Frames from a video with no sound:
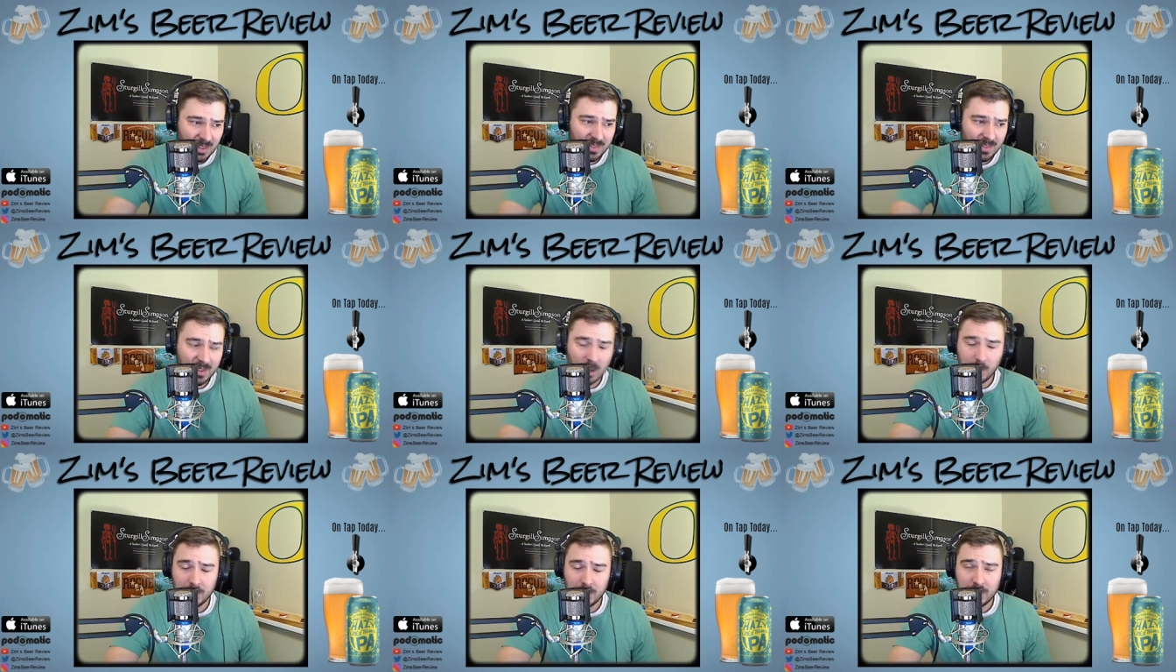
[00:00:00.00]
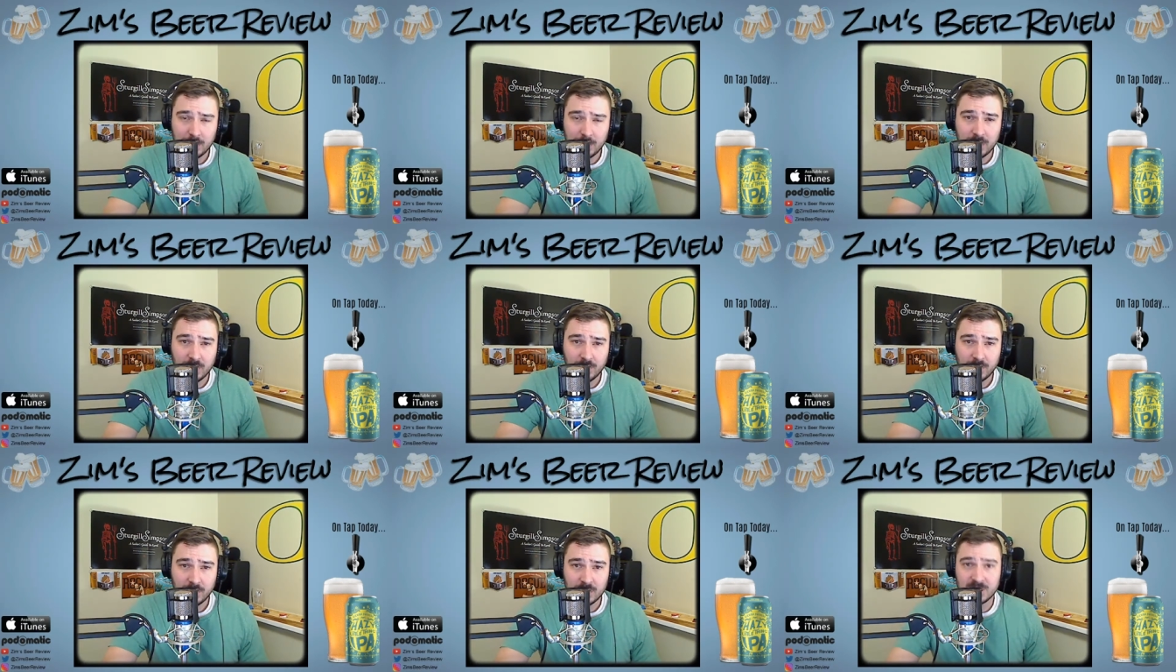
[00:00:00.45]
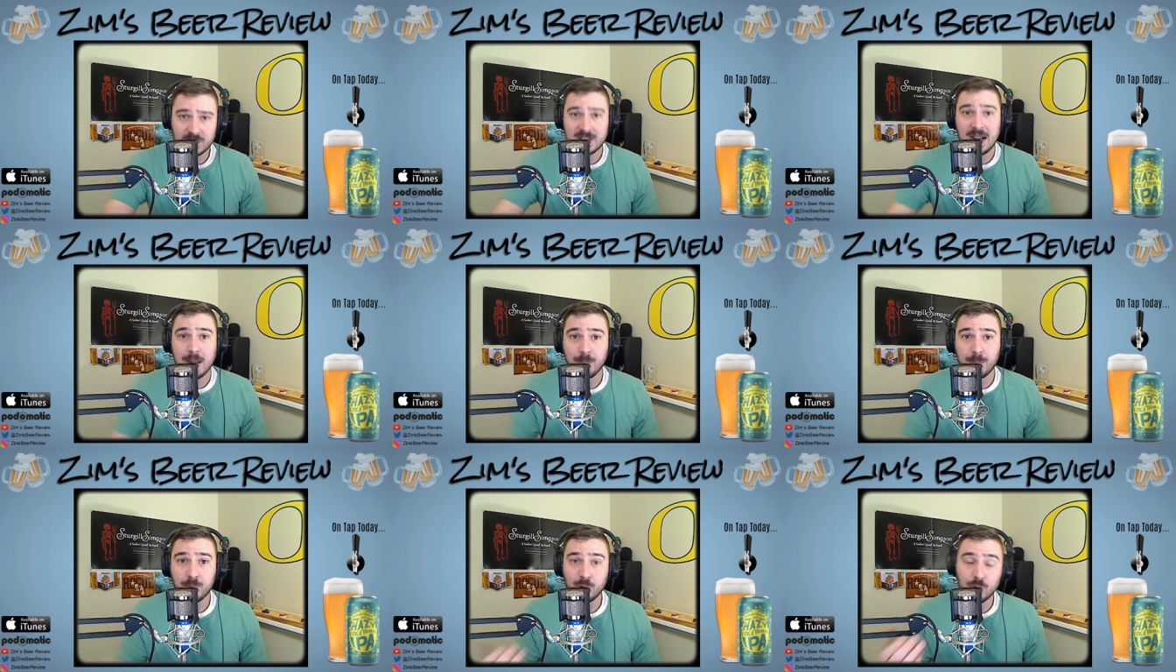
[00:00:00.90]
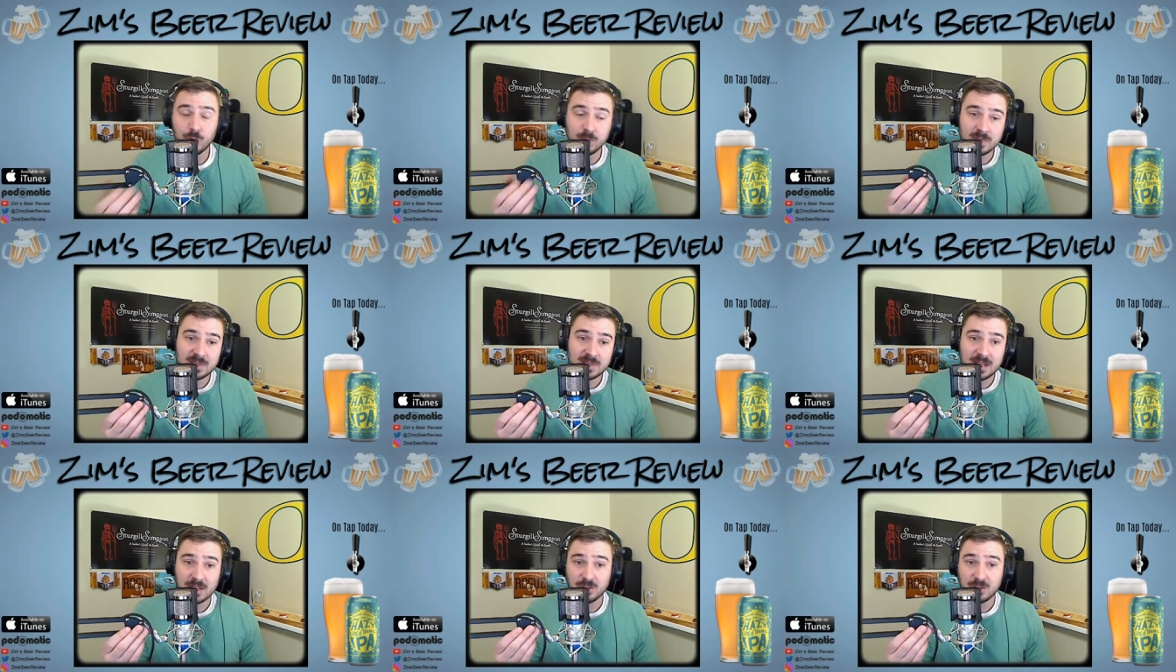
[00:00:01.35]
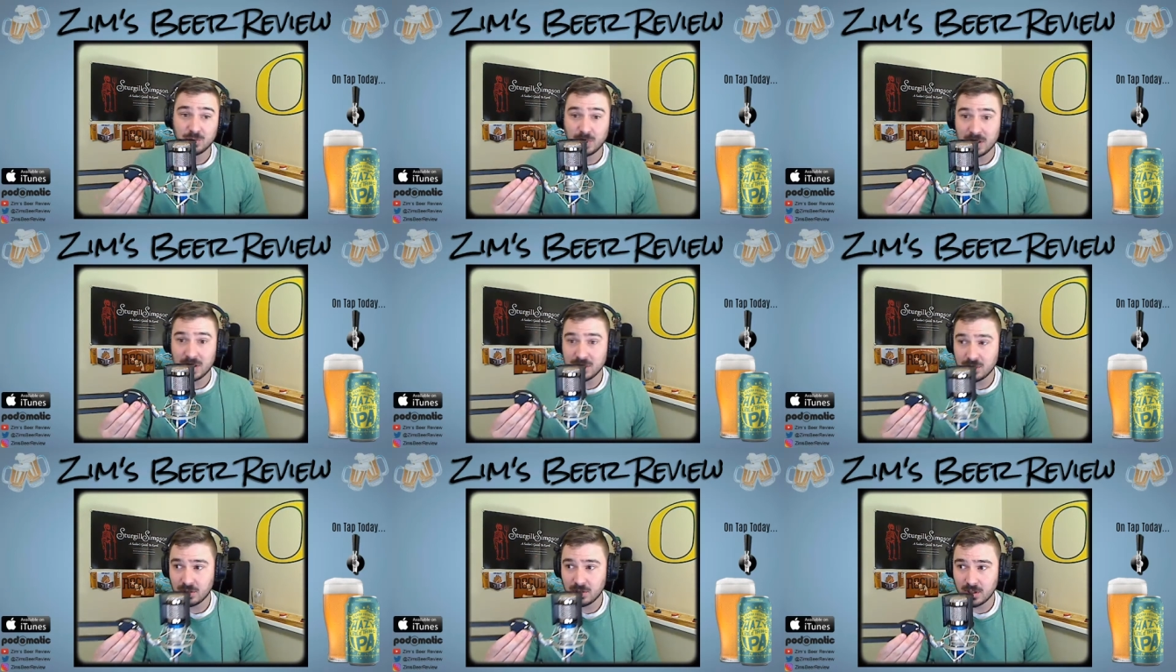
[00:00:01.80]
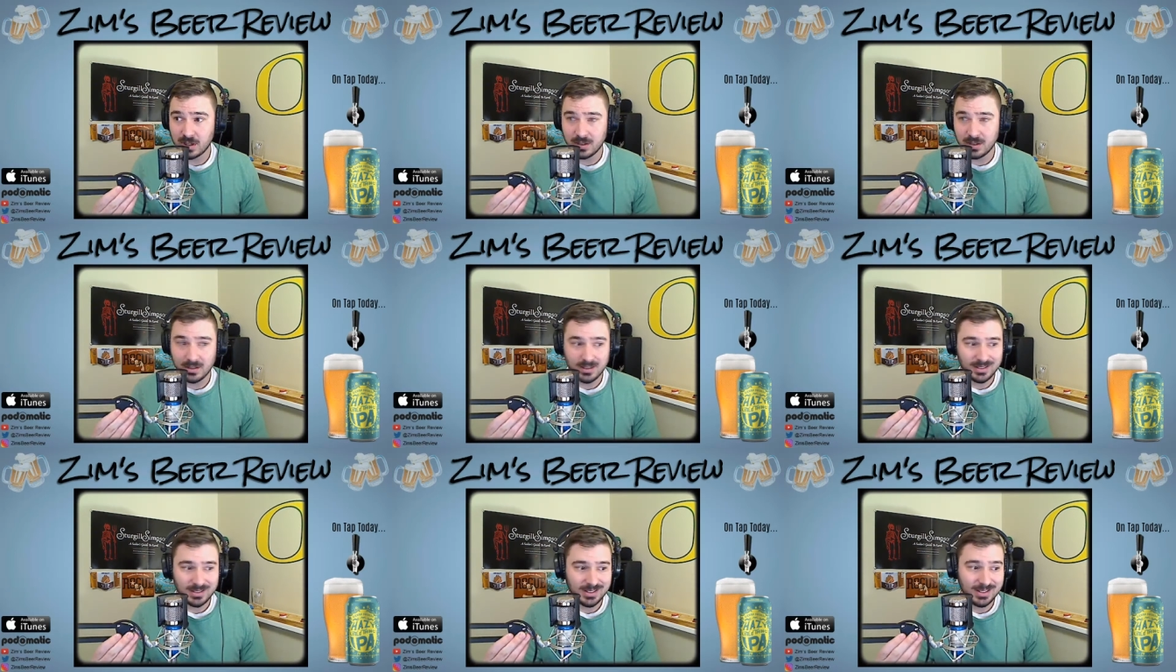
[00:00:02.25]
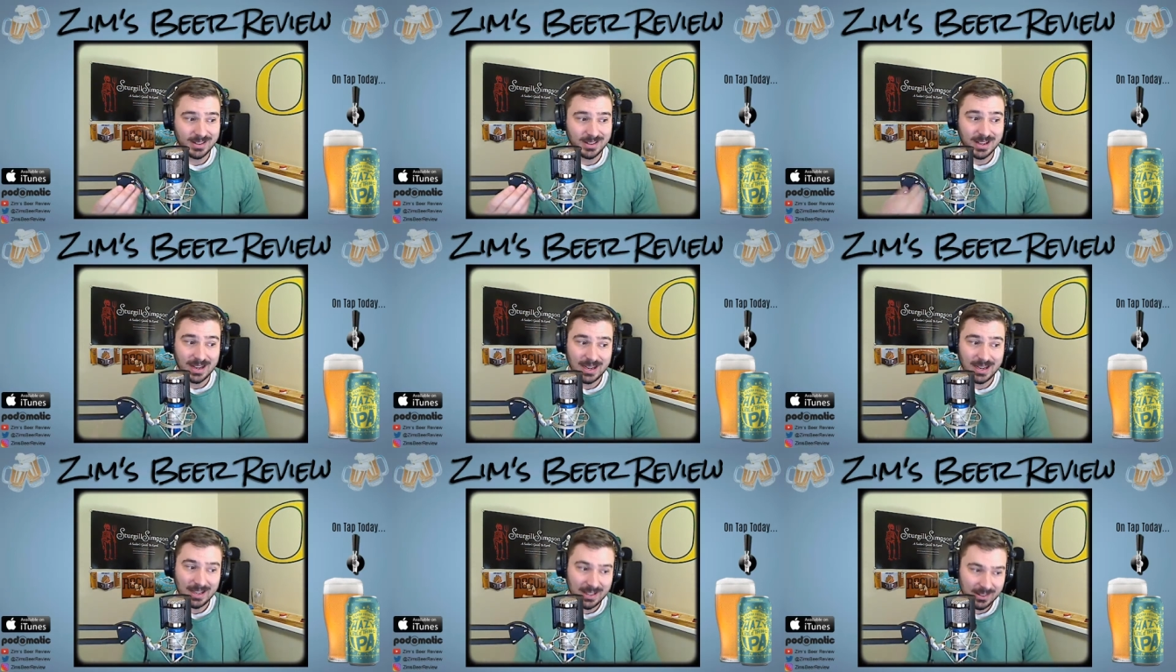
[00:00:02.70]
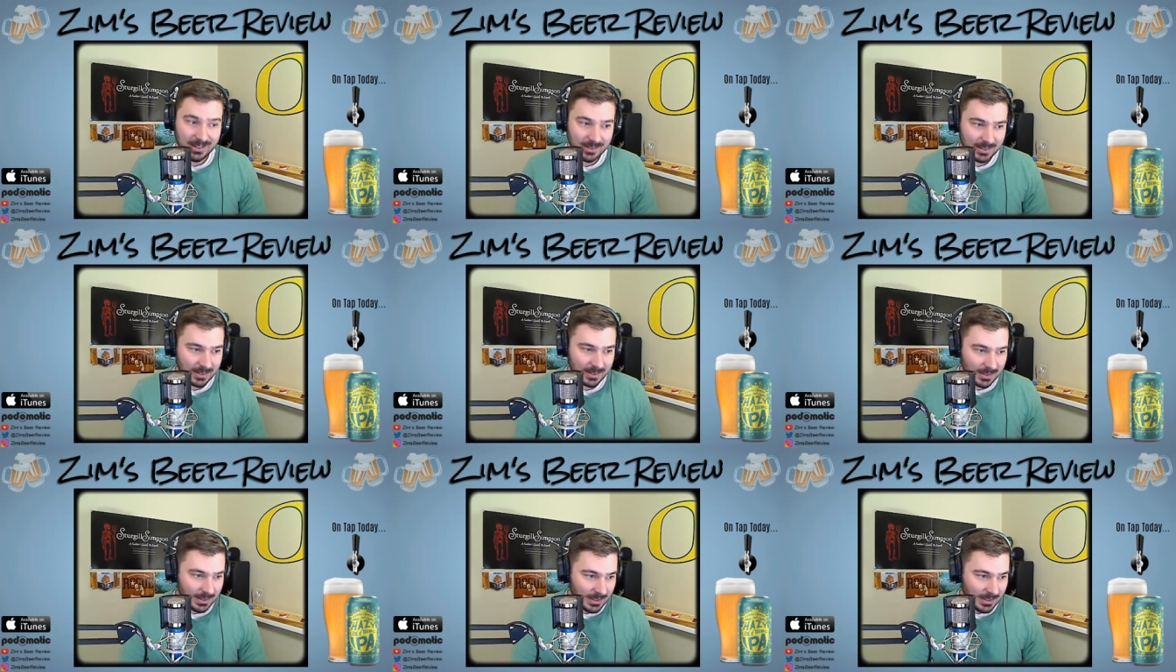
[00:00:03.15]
they opened up their first tap room / restaurant in the 80s.